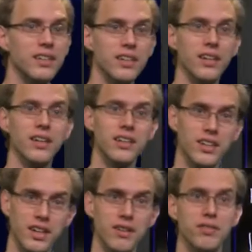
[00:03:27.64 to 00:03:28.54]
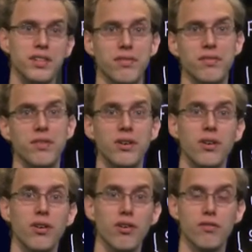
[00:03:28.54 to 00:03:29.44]
the derivative
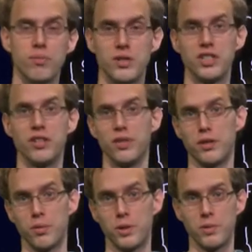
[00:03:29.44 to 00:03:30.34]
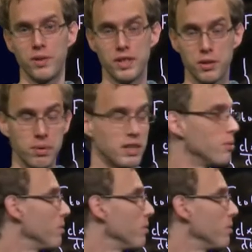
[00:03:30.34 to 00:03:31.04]
of position with, respect to